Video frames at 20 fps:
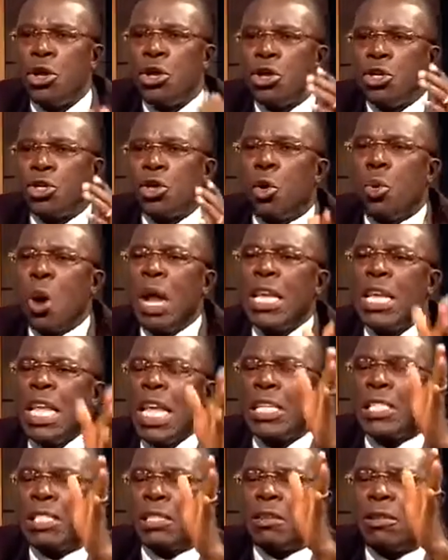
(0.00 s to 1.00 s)
So when
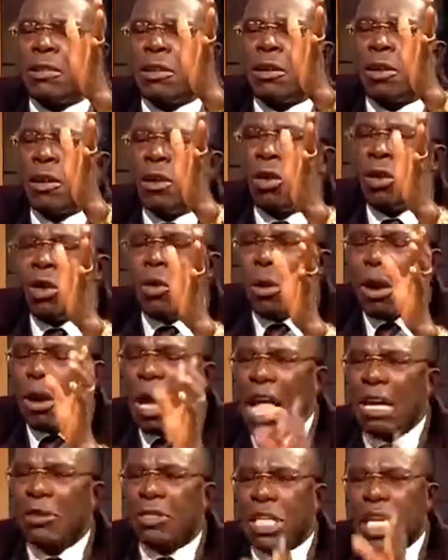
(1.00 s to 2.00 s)
this
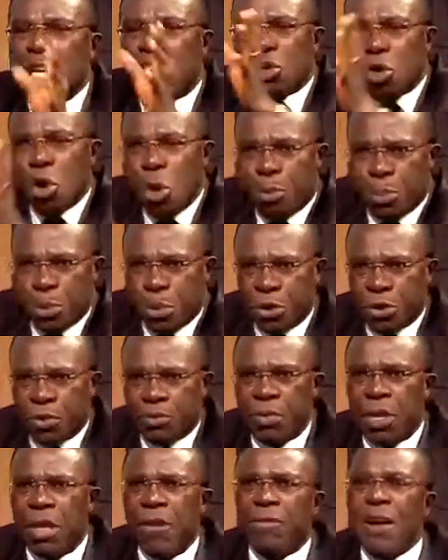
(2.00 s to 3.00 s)
LC is open,
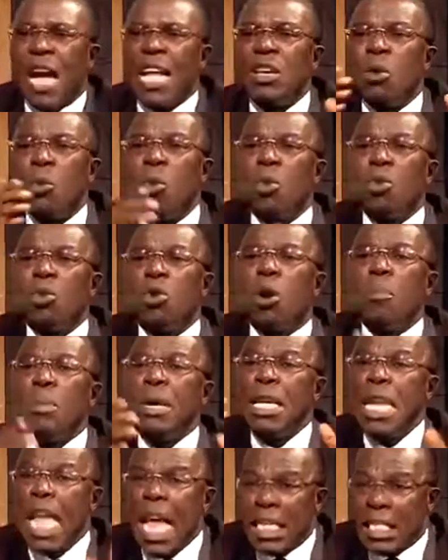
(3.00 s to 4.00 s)
Ifeanyi will
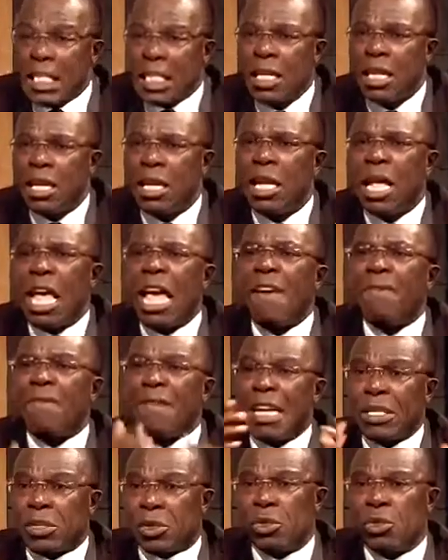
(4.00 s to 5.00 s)
nominate a
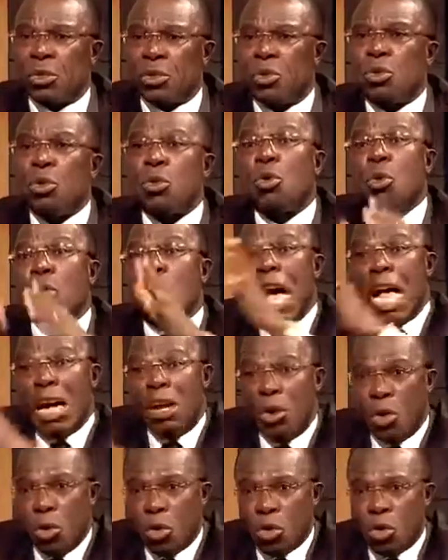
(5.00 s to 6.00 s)
vessel to go
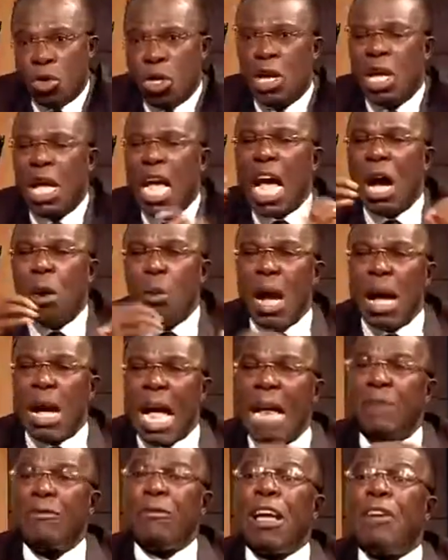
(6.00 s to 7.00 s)
and load
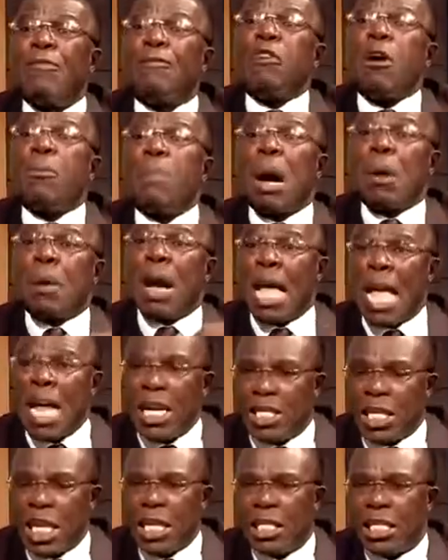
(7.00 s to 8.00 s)
and inform our
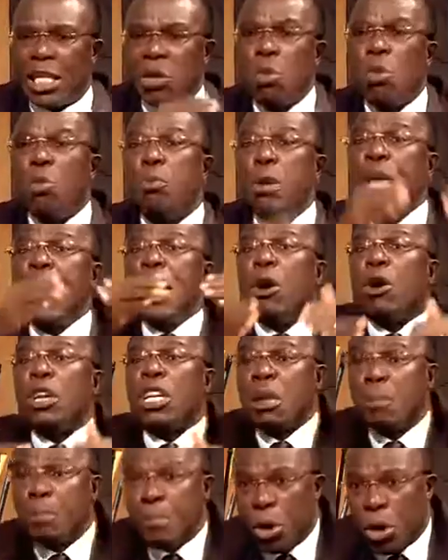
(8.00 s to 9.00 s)
agent. He will be on
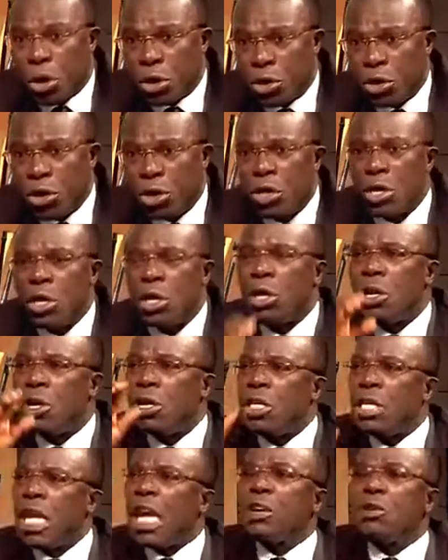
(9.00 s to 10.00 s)
the board,
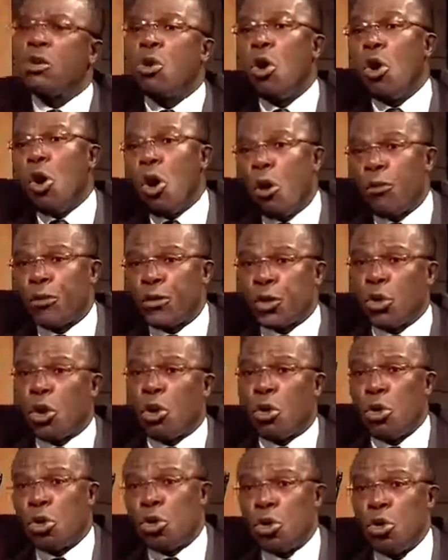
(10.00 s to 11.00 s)
then go offshore
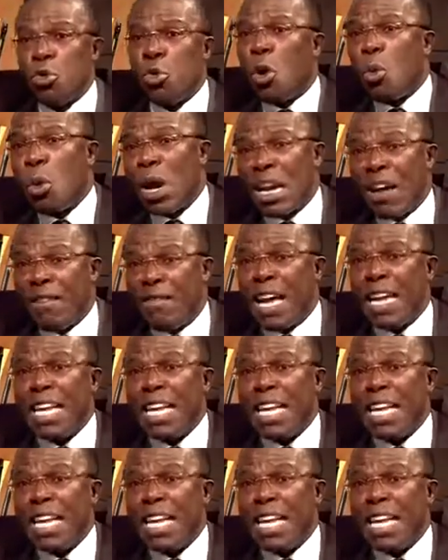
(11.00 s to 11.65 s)
Cotonou or wherever.